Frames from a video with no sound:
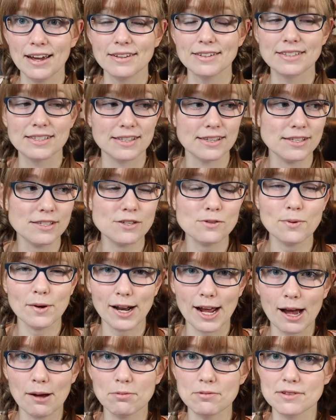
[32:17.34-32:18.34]
See, this is
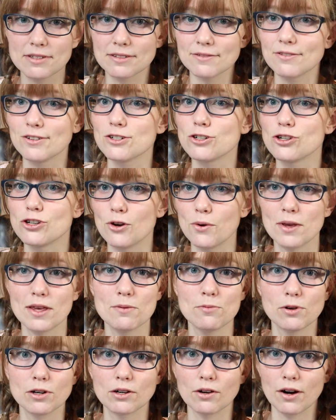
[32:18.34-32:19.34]
what happens if there's no
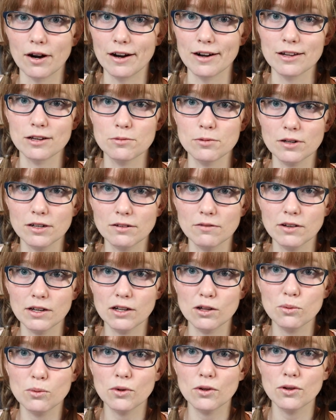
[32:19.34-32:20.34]
ebook or audiobook
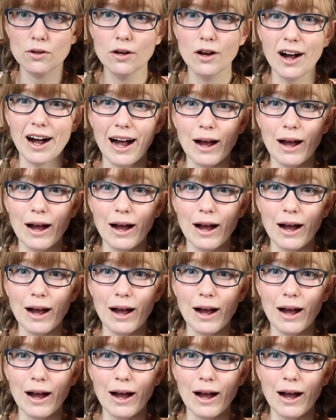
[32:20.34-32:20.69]
available.